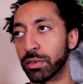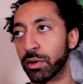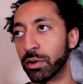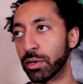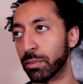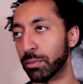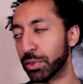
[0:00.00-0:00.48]

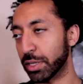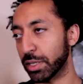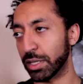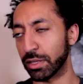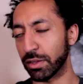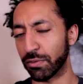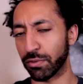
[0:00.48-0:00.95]
they're a
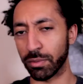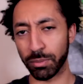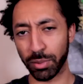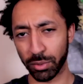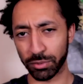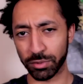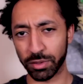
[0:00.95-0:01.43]
completely different
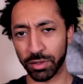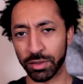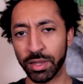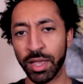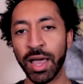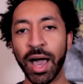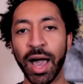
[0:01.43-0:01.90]
person.